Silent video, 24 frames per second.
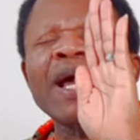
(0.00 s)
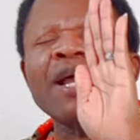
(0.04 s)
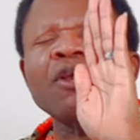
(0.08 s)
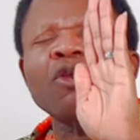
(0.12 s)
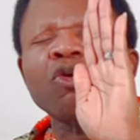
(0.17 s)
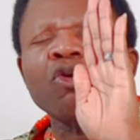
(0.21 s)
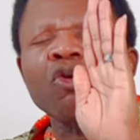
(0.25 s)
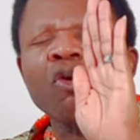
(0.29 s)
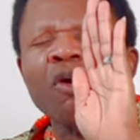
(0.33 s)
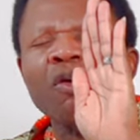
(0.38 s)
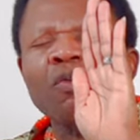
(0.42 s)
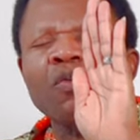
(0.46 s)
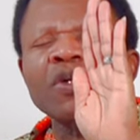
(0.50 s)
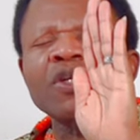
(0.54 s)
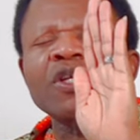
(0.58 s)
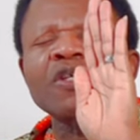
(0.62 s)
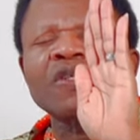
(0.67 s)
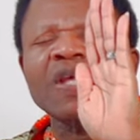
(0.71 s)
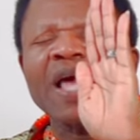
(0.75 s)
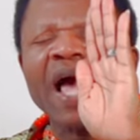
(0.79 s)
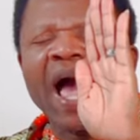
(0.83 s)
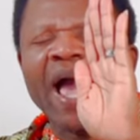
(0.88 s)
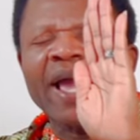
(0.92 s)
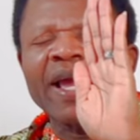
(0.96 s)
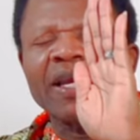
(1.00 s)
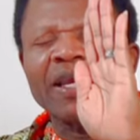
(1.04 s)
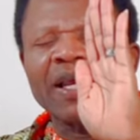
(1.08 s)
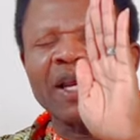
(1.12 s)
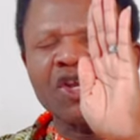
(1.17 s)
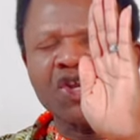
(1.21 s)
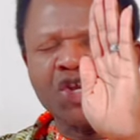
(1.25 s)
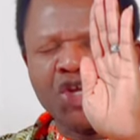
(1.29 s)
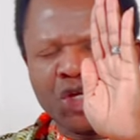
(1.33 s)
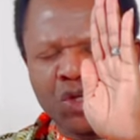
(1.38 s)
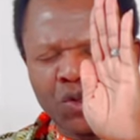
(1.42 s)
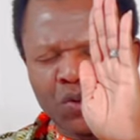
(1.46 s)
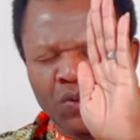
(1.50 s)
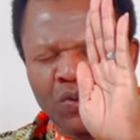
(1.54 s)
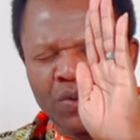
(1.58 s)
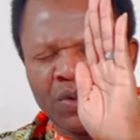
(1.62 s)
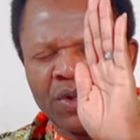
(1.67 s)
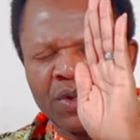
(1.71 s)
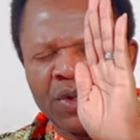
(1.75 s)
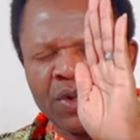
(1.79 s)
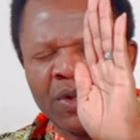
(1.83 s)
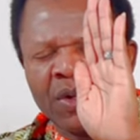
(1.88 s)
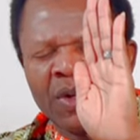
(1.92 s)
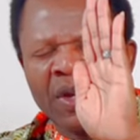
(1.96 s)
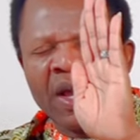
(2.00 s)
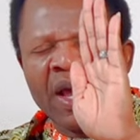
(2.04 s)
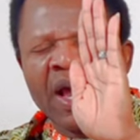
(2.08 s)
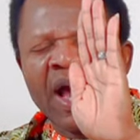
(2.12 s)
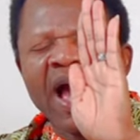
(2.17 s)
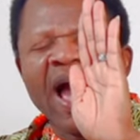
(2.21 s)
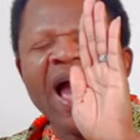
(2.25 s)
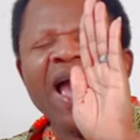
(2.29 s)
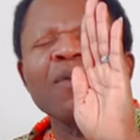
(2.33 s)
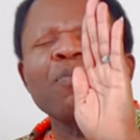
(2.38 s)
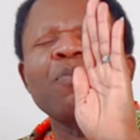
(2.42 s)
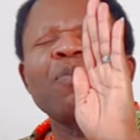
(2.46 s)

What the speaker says: that rock which is higher than you. I